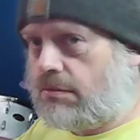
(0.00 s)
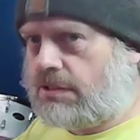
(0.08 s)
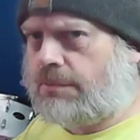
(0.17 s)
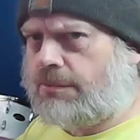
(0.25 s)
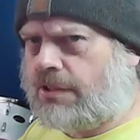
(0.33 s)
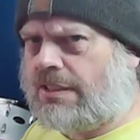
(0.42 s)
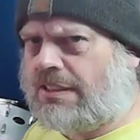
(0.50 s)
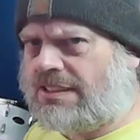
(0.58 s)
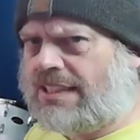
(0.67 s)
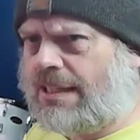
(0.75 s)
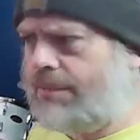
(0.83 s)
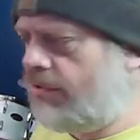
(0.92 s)
which I'm trying to
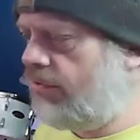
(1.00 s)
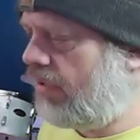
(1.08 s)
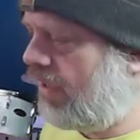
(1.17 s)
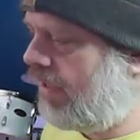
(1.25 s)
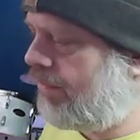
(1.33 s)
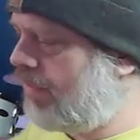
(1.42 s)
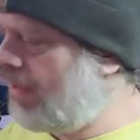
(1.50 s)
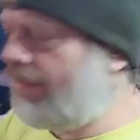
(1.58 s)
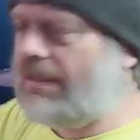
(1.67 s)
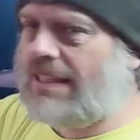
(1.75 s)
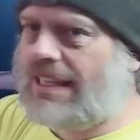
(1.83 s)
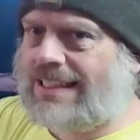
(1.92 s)
stop doing that. But I
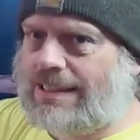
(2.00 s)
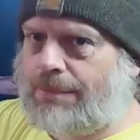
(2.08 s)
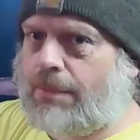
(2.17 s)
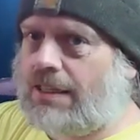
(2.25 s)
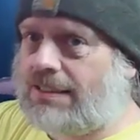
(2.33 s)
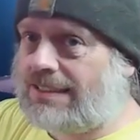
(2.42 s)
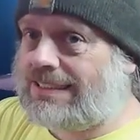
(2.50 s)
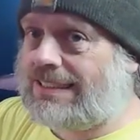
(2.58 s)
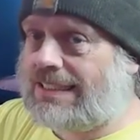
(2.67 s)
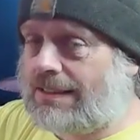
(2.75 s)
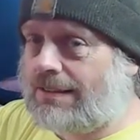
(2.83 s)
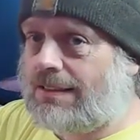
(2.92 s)
mean, like the boxes
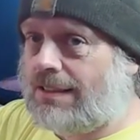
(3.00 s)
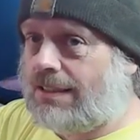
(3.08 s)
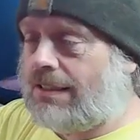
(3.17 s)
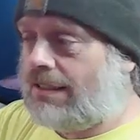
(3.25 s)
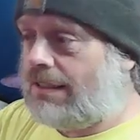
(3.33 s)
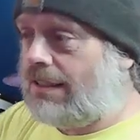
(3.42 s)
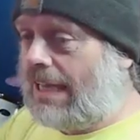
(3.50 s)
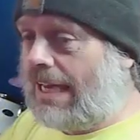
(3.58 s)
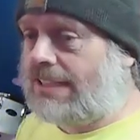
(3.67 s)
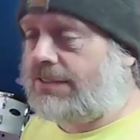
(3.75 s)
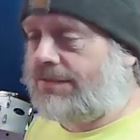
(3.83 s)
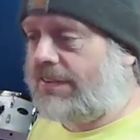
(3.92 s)
that the
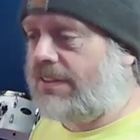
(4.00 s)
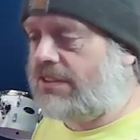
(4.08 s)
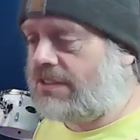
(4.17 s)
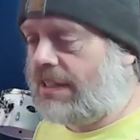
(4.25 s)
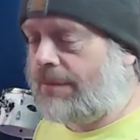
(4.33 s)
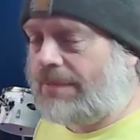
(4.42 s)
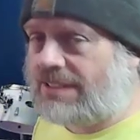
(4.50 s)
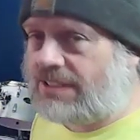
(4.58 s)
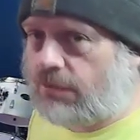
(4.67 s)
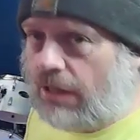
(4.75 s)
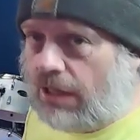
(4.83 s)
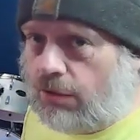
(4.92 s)
action figures come in.
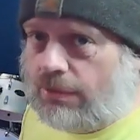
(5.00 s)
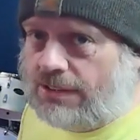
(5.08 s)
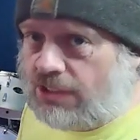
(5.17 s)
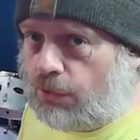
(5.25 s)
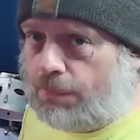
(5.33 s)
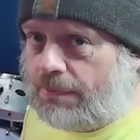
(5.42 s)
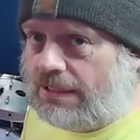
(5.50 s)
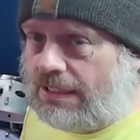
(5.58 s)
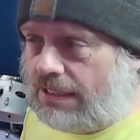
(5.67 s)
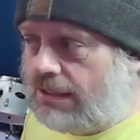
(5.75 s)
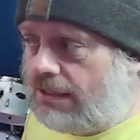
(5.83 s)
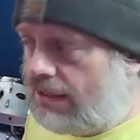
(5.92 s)
So I always hope that
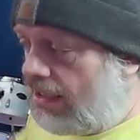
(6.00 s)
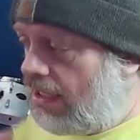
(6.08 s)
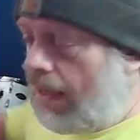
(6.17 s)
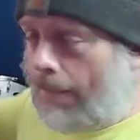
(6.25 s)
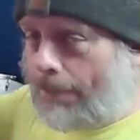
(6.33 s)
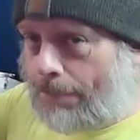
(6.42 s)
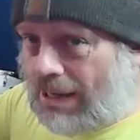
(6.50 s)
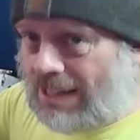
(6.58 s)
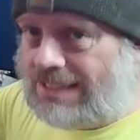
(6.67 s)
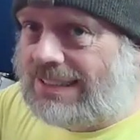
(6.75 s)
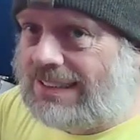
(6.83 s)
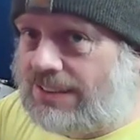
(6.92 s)
the
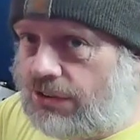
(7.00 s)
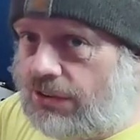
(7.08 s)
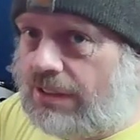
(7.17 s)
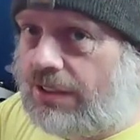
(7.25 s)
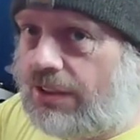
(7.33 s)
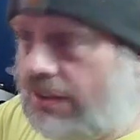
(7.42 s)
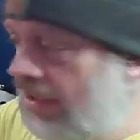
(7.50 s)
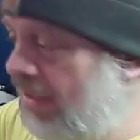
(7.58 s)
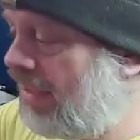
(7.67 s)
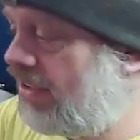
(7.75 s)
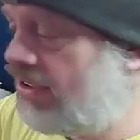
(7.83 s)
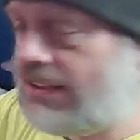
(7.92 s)
boxes are in good
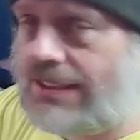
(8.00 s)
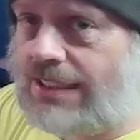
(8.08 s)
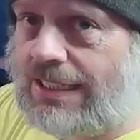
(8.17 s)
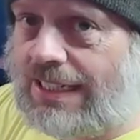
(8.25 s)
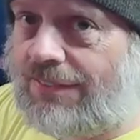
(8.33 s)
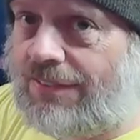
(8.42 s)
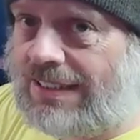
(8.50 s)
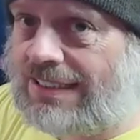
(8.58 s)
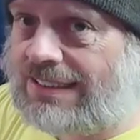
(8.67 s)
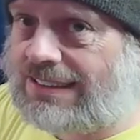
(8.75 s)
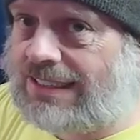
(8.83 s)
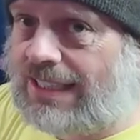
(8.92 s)
condition and
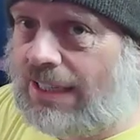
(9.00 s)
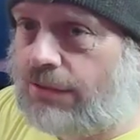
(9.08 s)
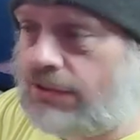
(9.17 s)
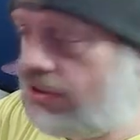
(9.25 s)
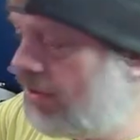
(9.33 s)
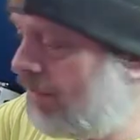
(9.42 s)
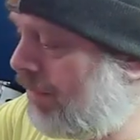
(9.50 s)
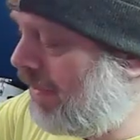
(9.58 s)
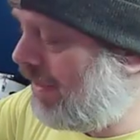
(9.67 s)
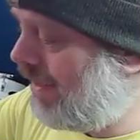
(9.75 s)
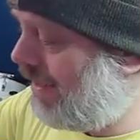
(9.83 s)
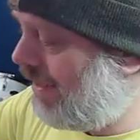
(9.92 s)
everything's how it should
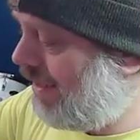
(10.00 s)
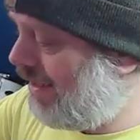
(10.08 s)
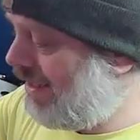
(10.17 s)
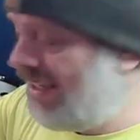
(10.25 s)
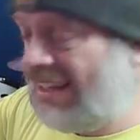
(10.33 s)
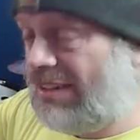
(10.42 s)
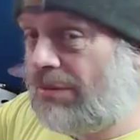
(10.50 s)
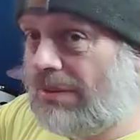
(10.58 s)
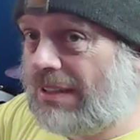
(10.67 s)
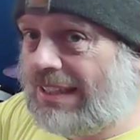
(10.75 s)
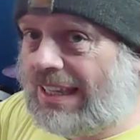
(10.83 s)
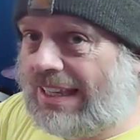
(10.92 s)
be. I don't
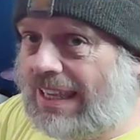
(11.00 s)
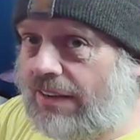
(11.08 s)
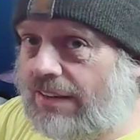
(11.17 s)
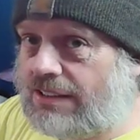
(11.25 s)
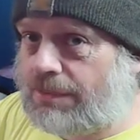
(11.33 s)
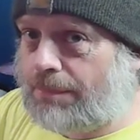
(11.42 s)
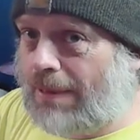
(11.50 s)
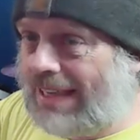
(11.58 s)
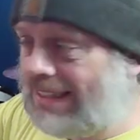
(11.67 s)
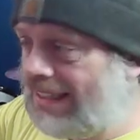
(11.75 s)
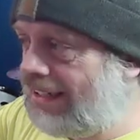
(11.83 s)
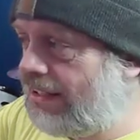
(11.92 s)
really like how these are
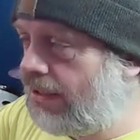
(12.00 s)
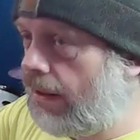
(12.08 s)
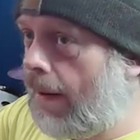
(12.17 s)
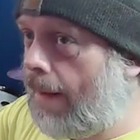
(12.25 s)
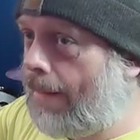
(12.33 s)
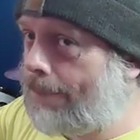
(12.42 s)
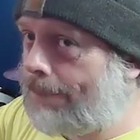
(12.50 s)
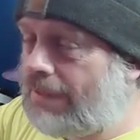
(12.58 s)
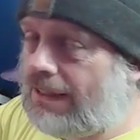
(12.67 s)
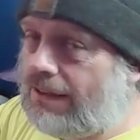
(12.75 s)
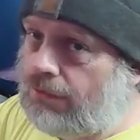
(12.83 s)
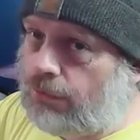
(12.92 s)
packed in here,
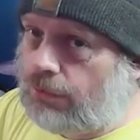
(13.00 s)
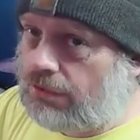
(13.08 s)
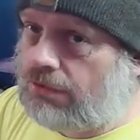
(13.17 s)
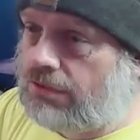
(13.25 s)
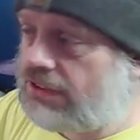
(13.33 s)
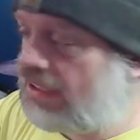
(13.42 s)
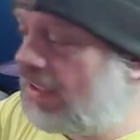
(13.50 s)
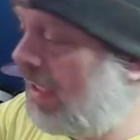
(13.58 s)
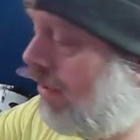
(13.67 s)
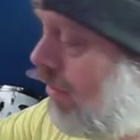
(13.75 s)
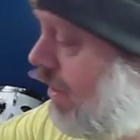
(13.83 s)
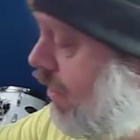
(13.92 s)
but we'll see how it